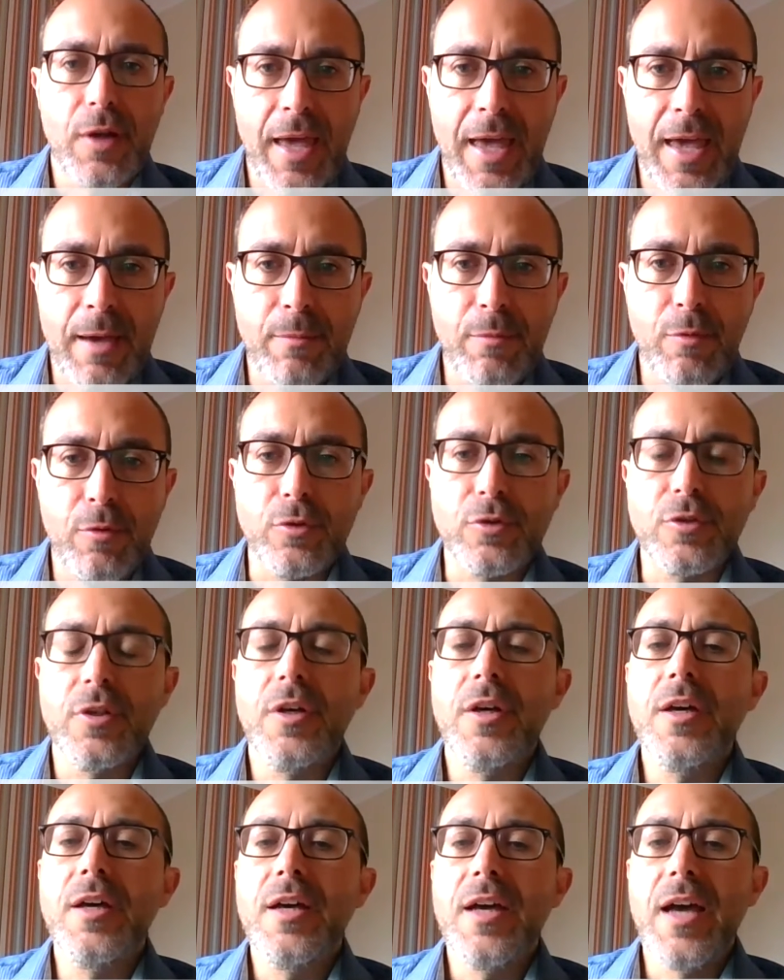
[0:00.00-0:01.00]
airport
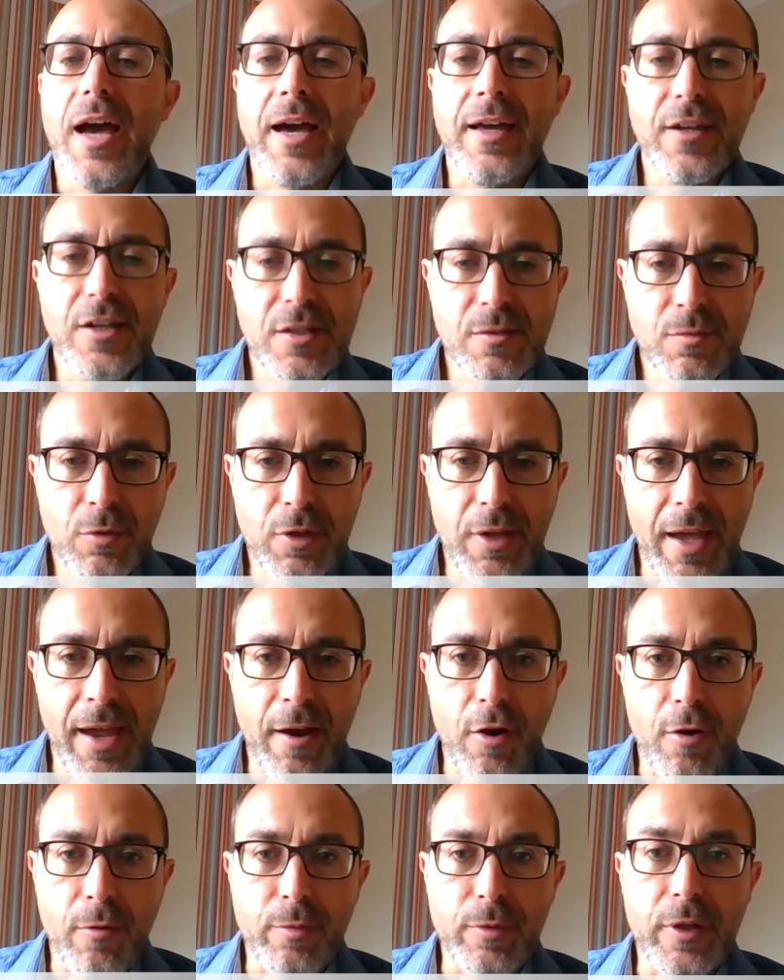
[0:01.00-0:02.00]
and a smaller
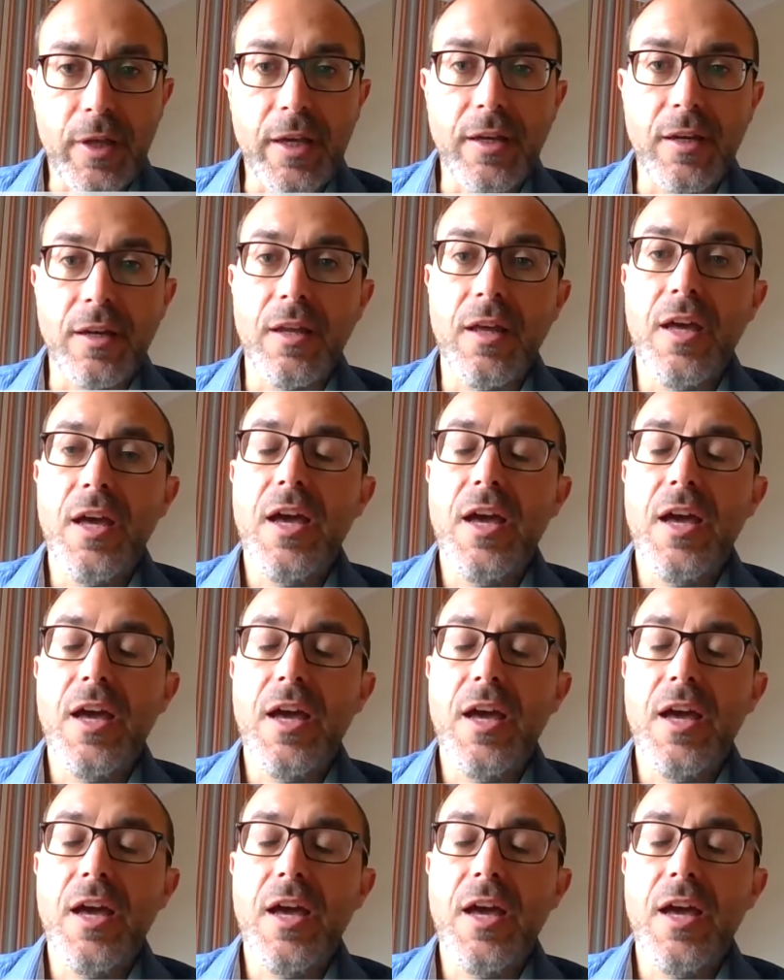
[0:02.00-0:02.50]
airplane,